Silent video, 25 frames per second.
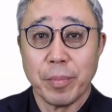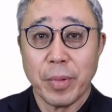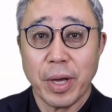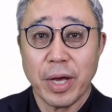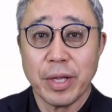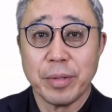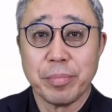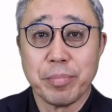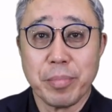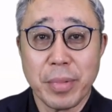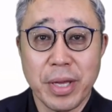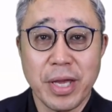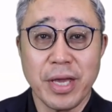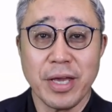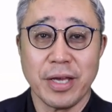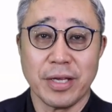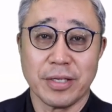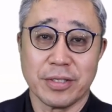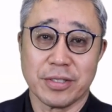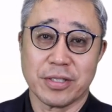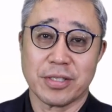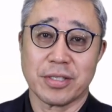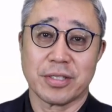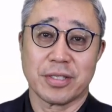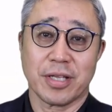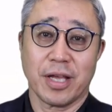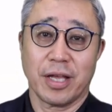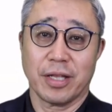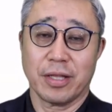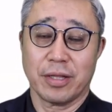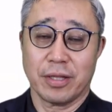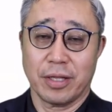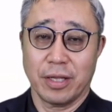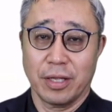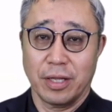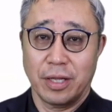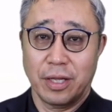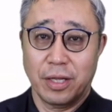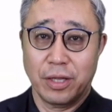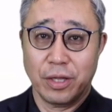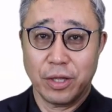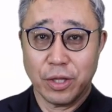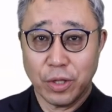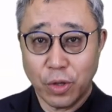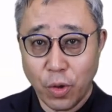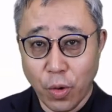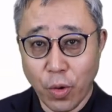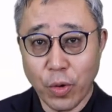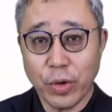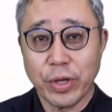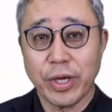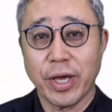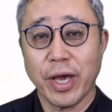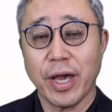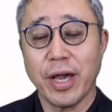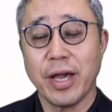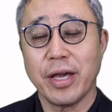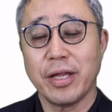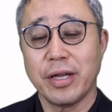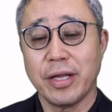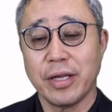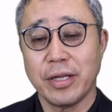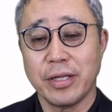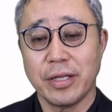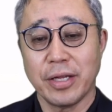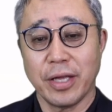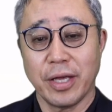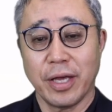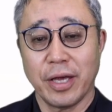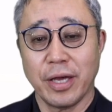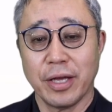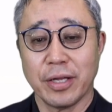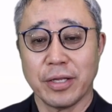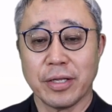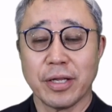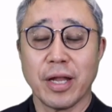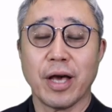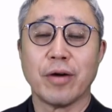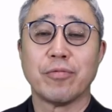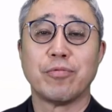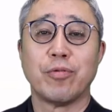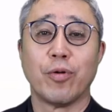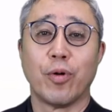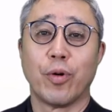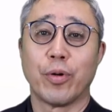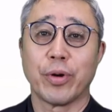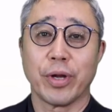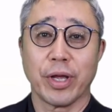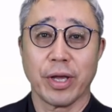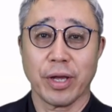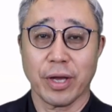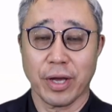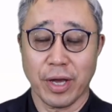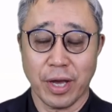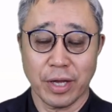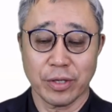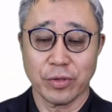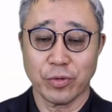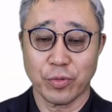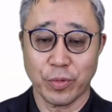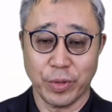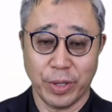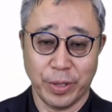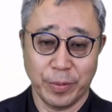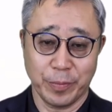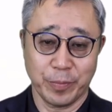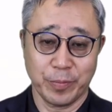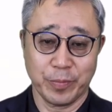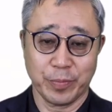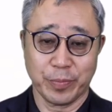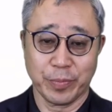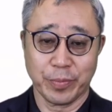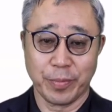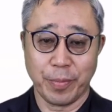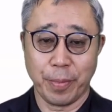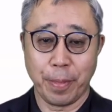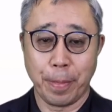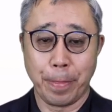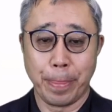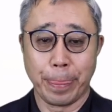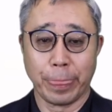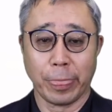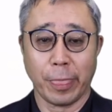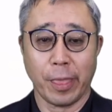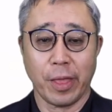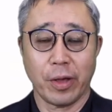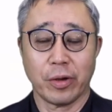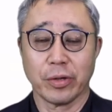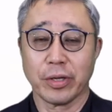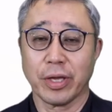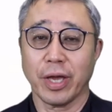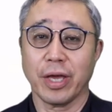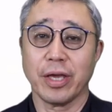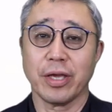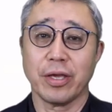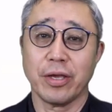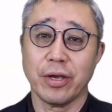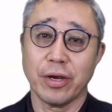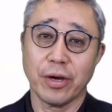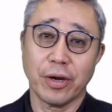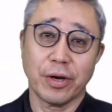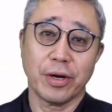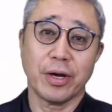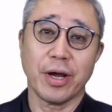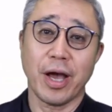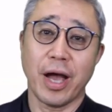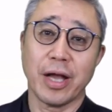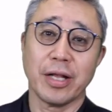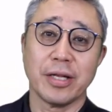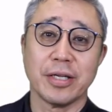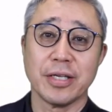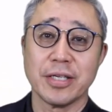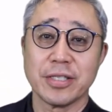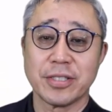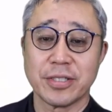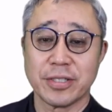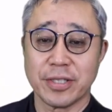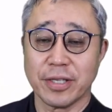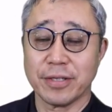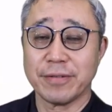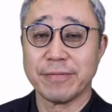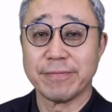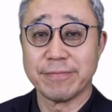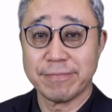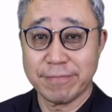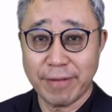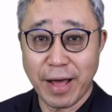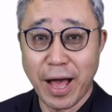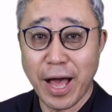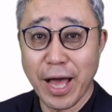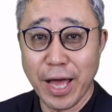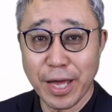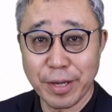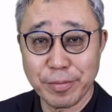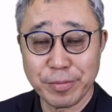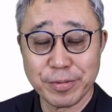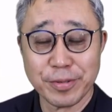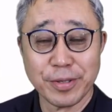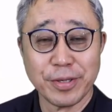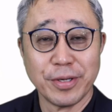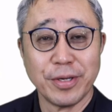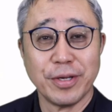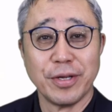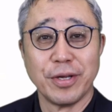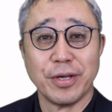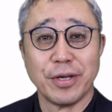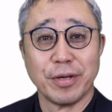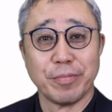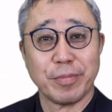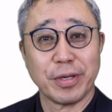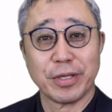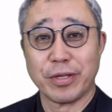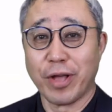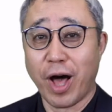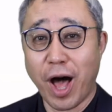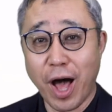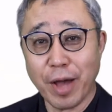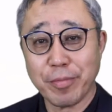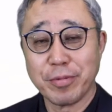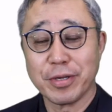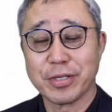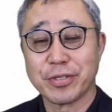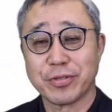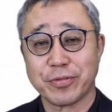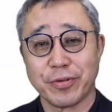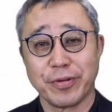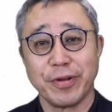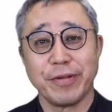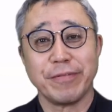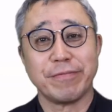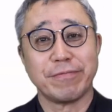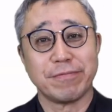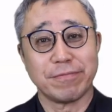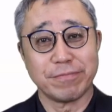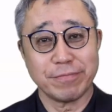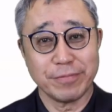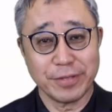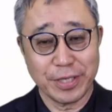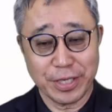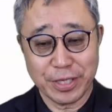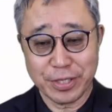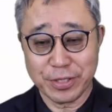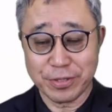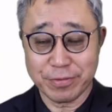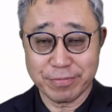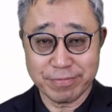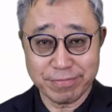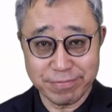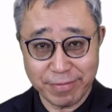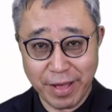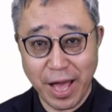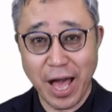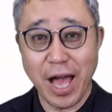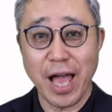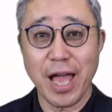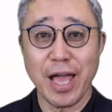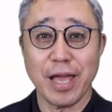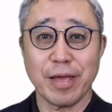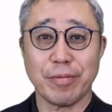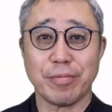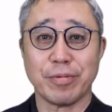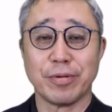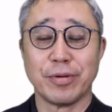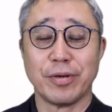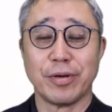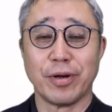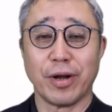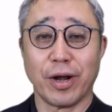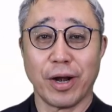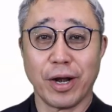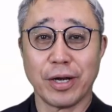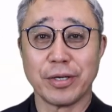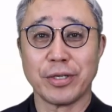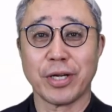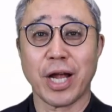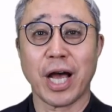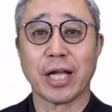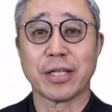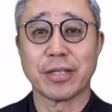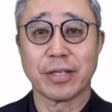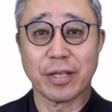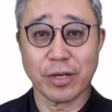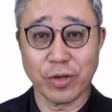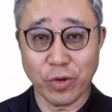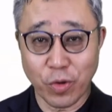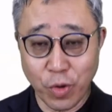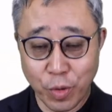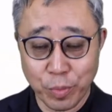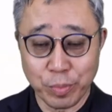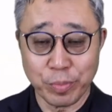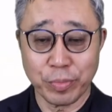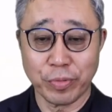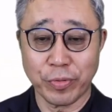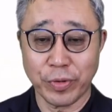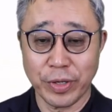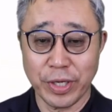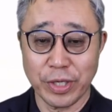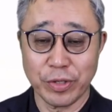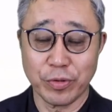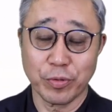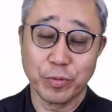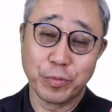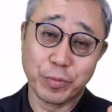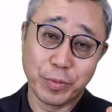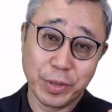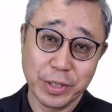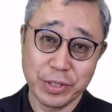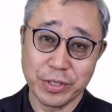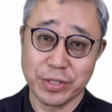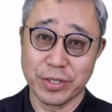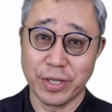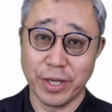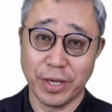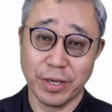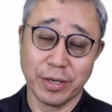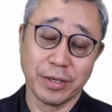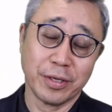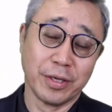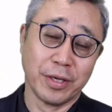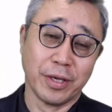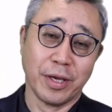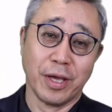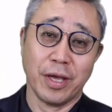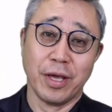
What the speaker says: means that located in a foreign country. Okay, here I listed five, but obviously these five are not the complete listing.